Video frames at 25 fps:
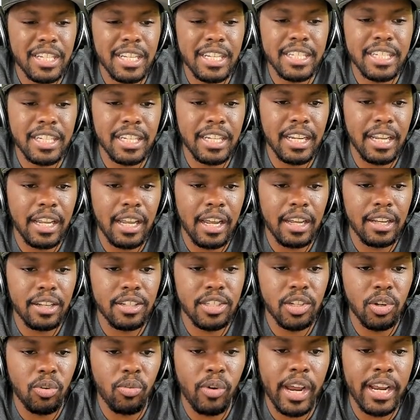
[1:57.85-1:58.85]
because it
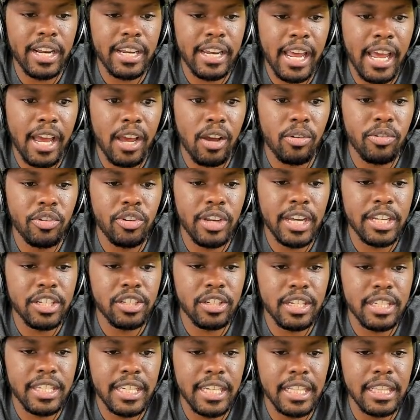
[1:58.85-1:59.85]
so right now you guys are
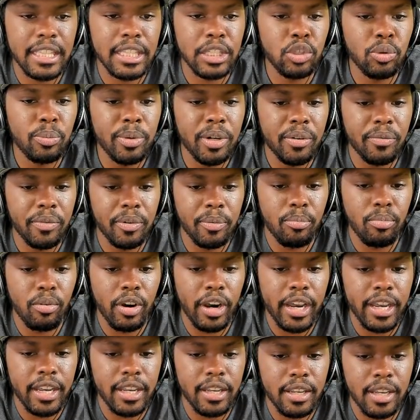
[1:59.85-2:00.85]
gonna see a little bit of a
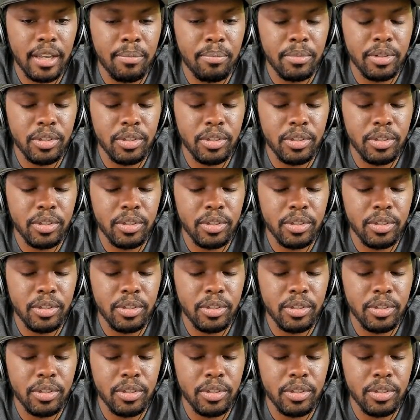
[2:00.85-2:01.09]
break in